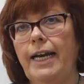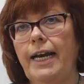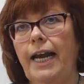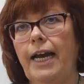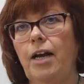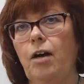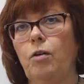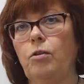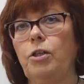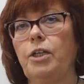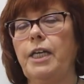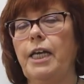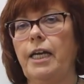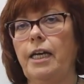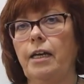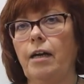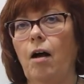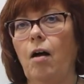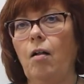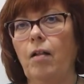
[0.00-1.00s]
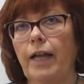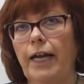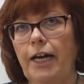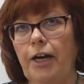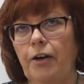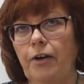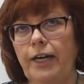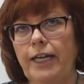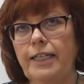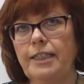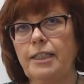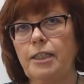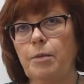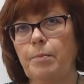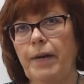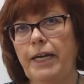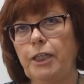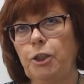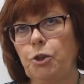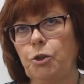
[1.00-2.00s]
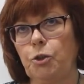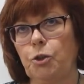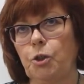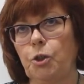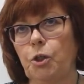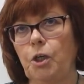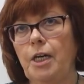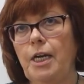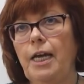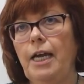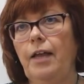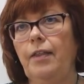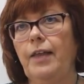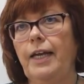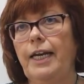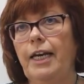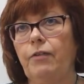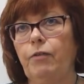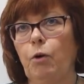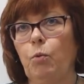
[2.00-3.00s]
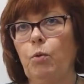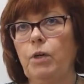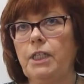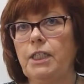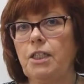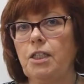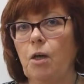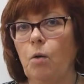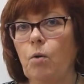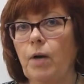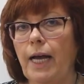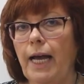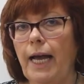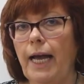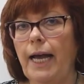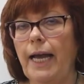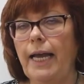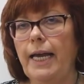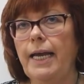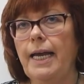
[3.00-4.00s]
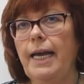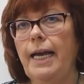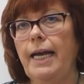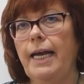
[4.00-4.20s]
now looking at all areas to make sure that everyone is okay.